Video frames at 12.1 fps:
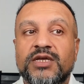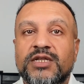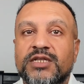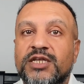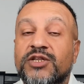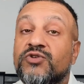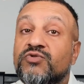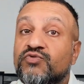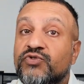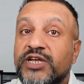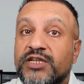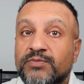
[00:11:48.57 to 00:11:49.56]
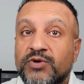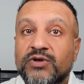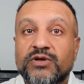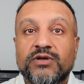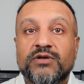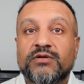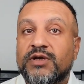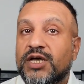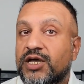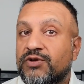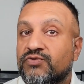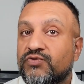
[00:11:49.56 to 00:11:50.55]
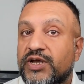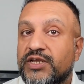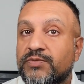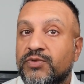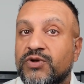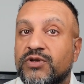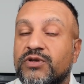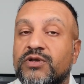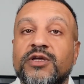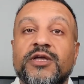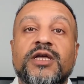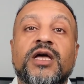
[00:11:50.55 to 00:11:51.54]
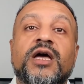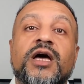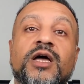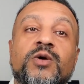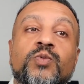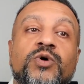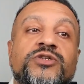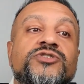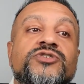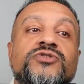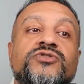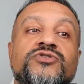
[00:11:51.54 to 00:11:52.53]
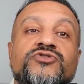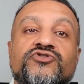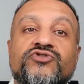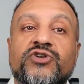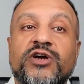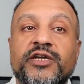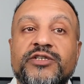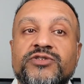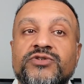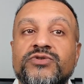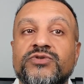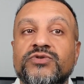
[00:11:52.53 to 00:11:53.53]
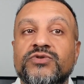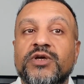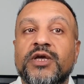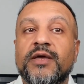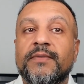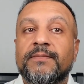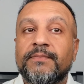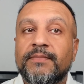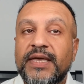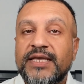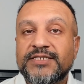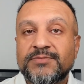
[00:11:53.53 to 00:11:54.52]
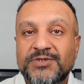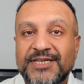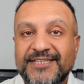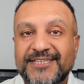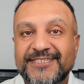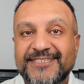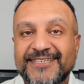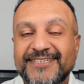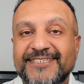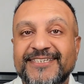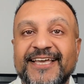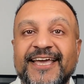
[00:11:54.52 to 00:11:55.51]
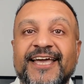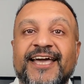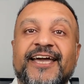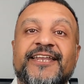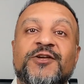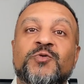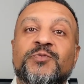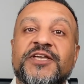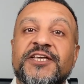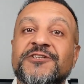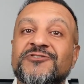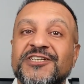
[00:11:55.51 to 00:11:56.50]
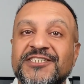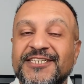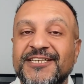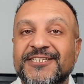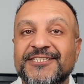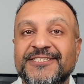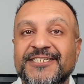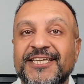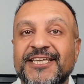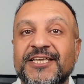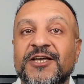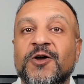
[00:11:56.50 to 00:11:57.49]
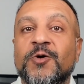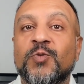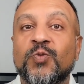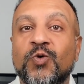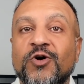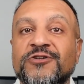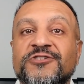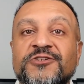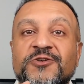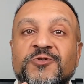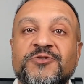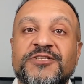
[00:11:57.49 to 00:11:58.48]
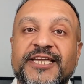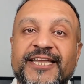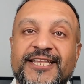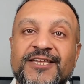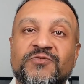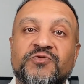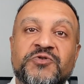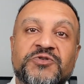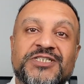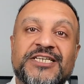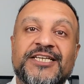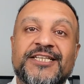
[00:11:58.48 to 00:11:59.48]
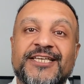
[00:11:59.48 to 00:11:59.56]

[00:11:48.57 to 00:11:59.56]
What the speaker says: Did you read a book? I read a book. I want you to try to make some sentences, and it'll be interesting to see what your daily routine